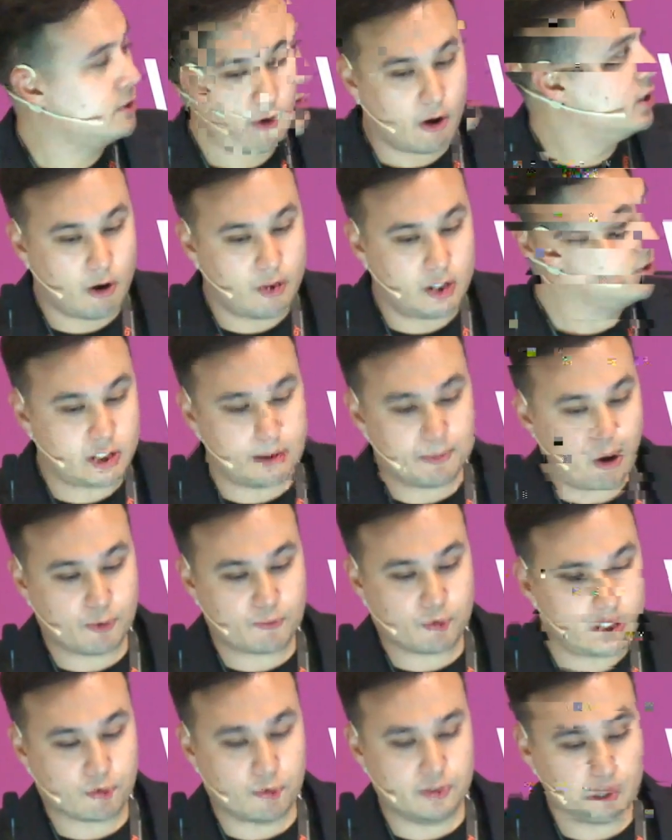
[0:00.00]
And then for
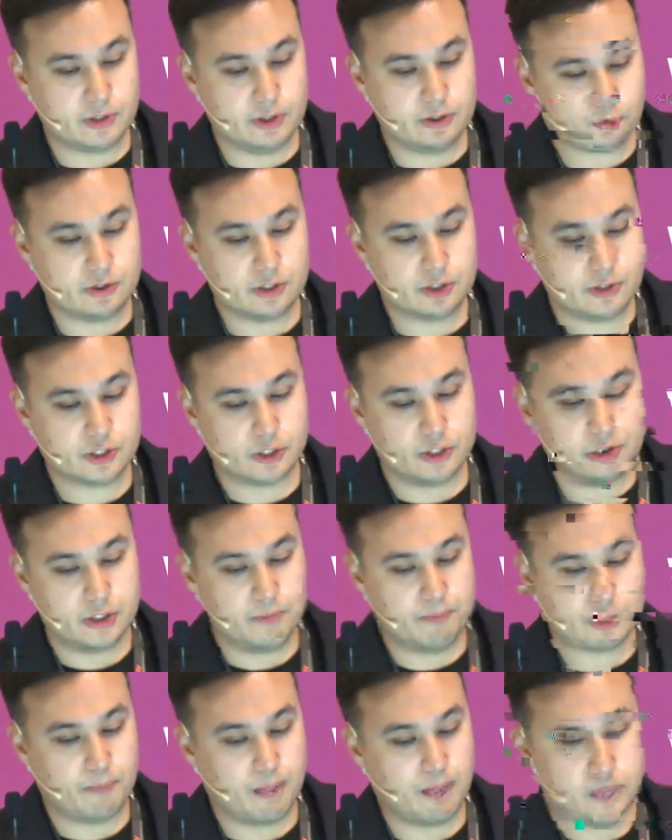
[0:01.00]
those that want to
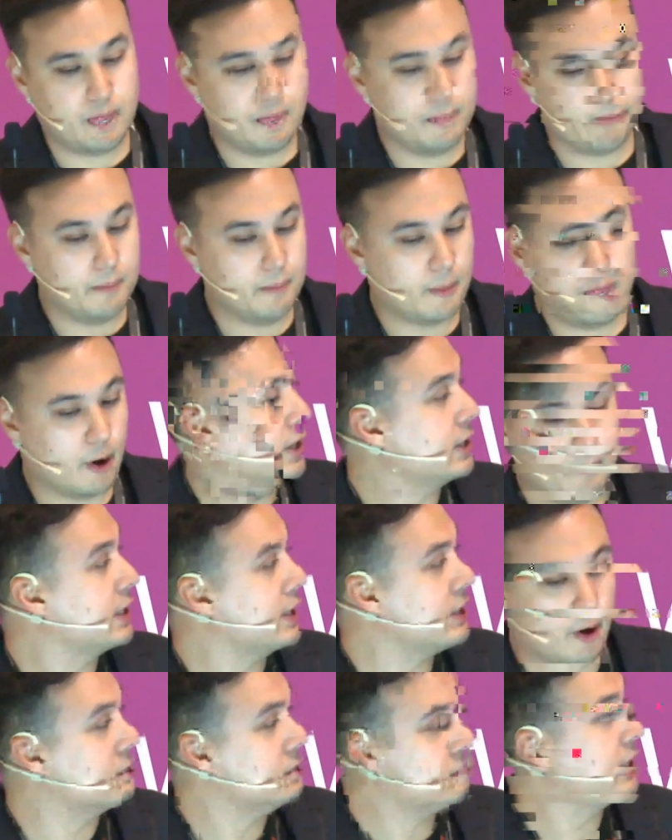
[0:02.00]
start
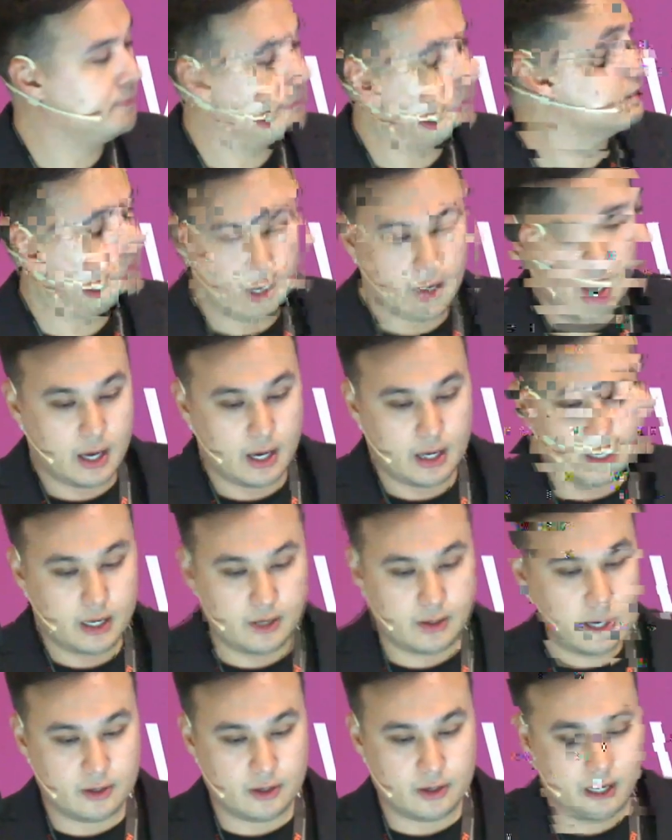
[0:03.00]
sooner, if you want
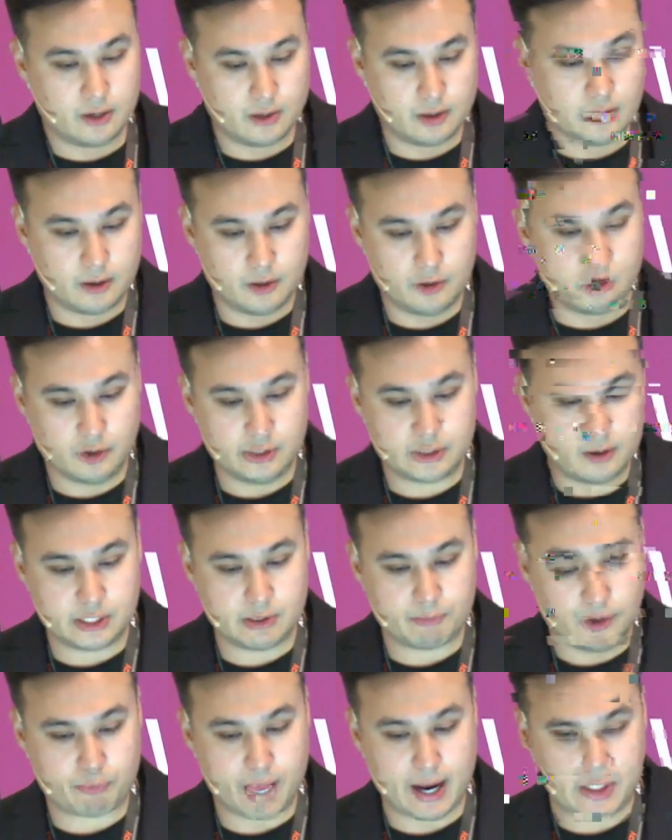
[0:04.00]
to just
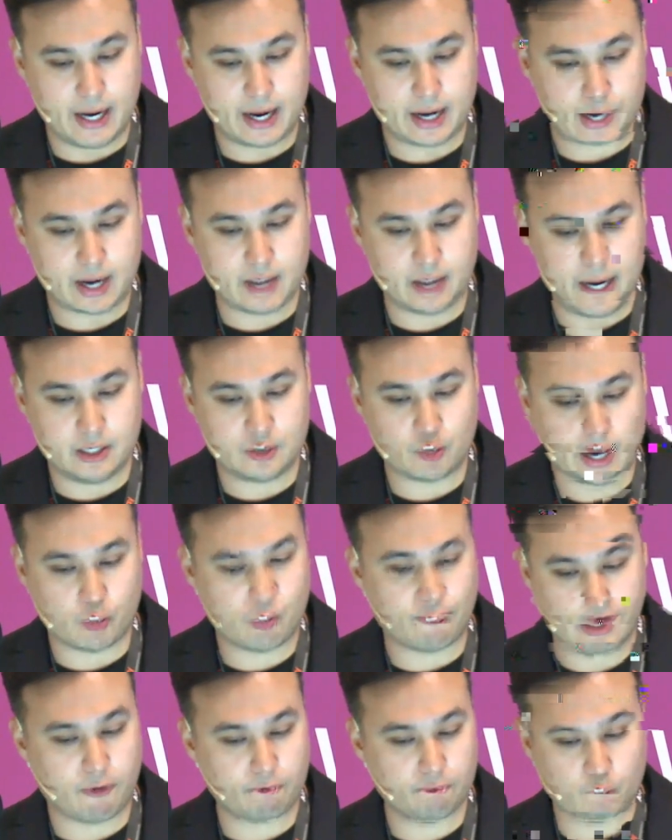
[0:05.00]
run the sample app because you
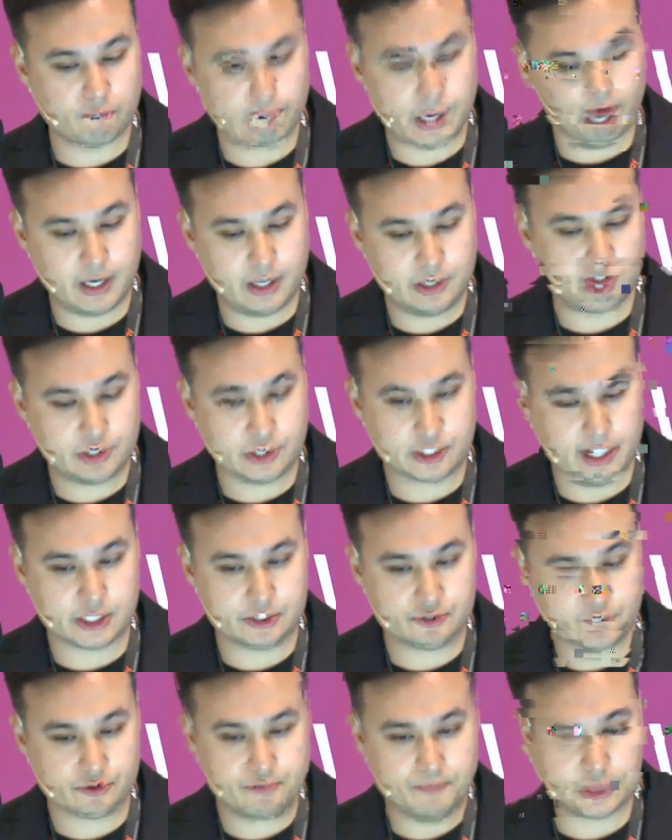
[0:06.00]
already know some
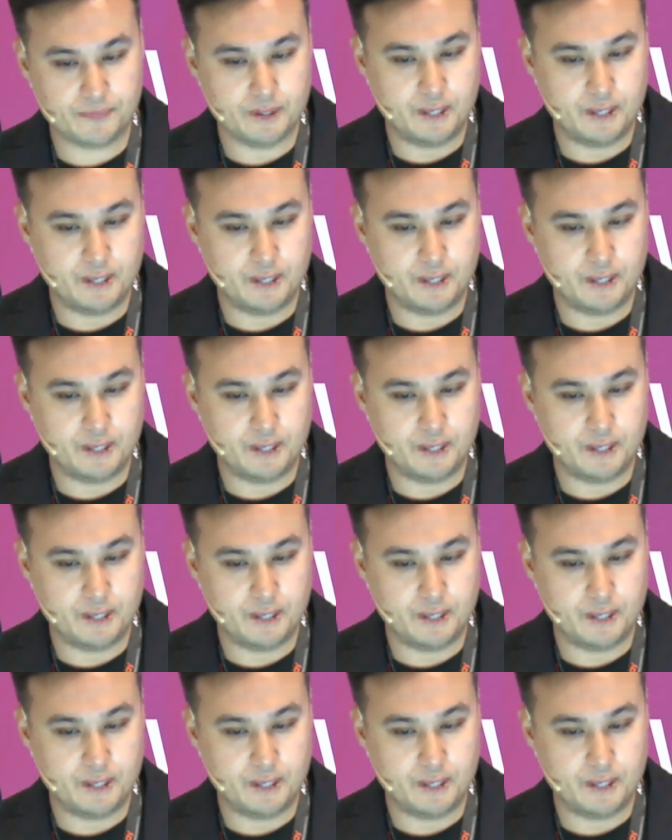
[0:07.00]
coding,